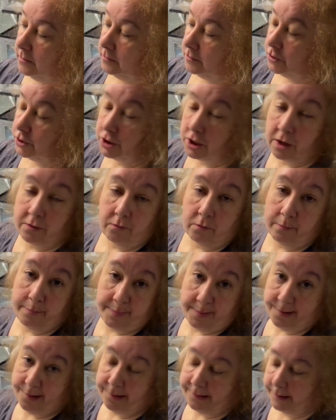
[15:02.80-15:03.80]
jar or
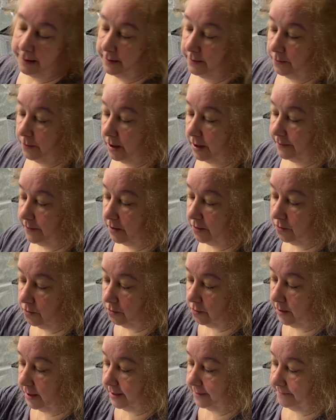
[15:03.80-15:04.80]
pot, whatever you
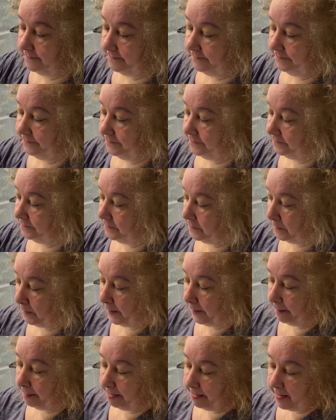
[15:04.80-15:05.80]
call it.
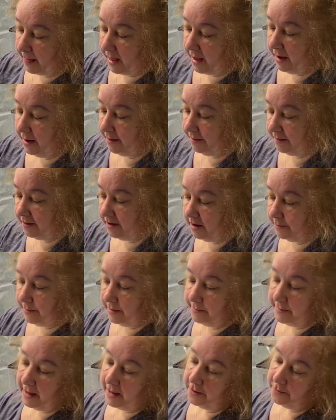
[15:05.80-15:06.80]
And it's going to
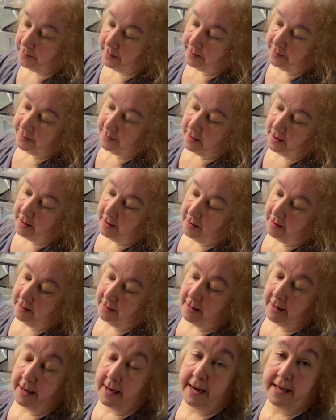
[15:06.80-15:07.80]
be made with
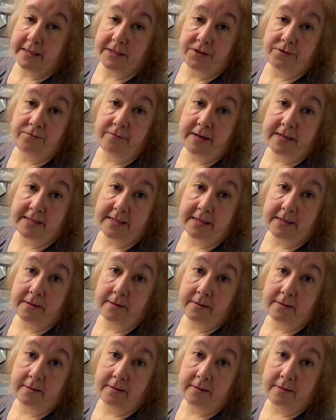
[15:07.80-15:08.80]
Let's
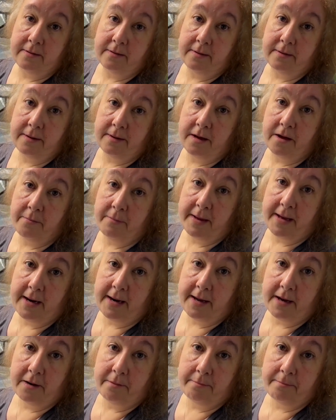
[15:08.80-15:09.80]
Resin
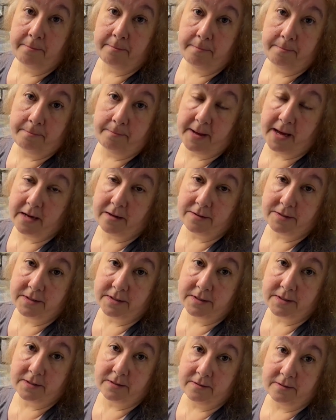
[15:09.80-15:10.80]
chameleon
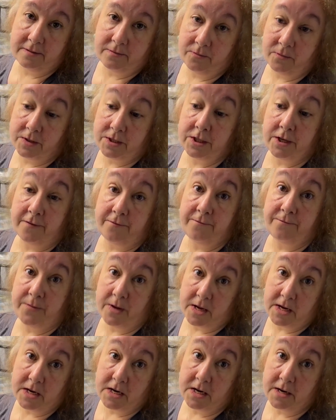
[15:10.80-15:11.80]
powders, which are
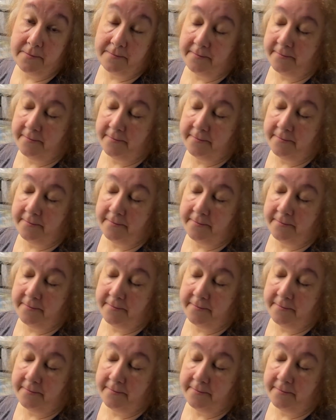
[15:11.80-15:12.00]
fun.